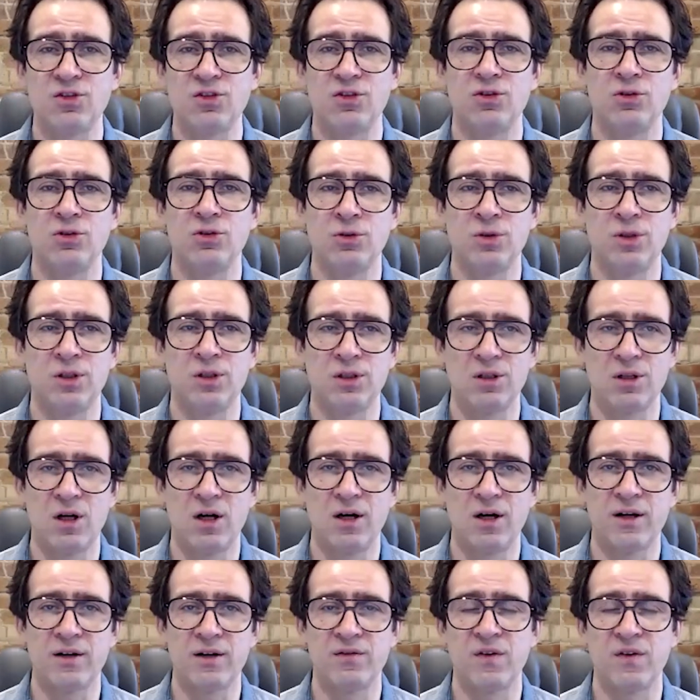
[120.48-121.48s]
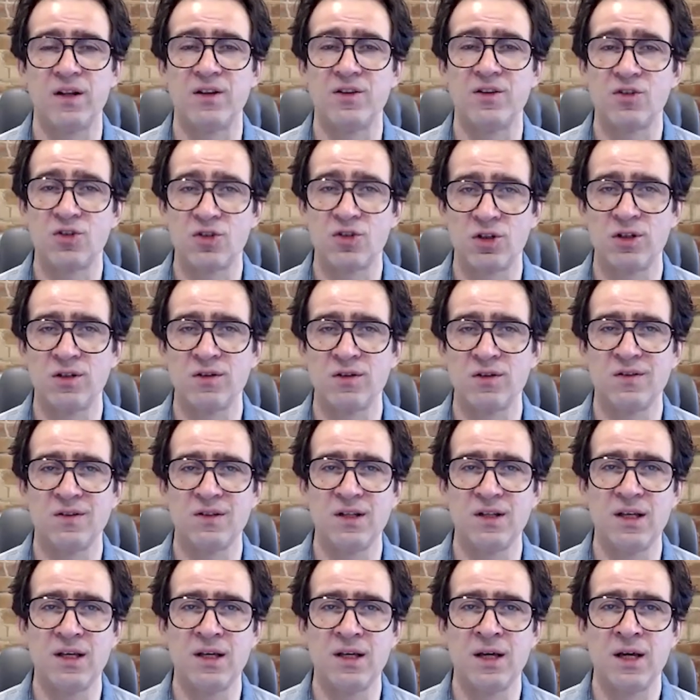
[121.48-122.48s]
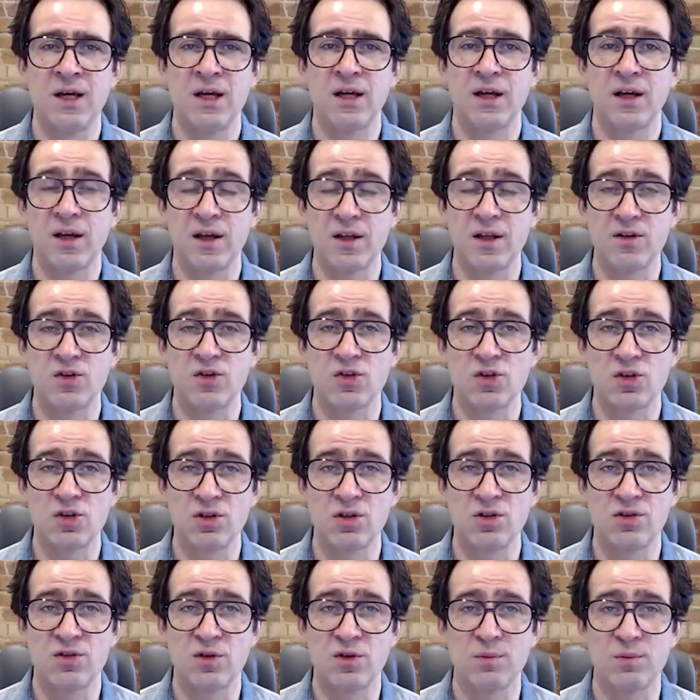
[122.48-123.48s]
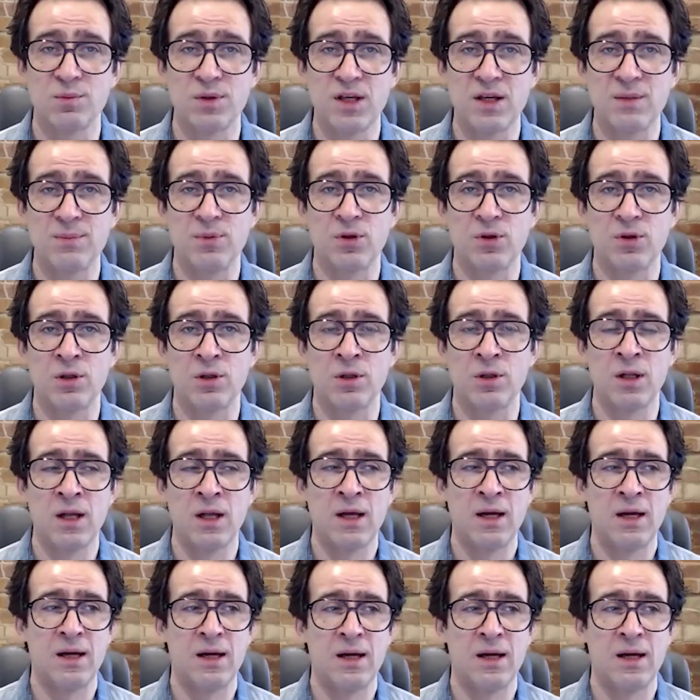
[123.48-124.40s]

to a lot of uncertainty, concerns from people.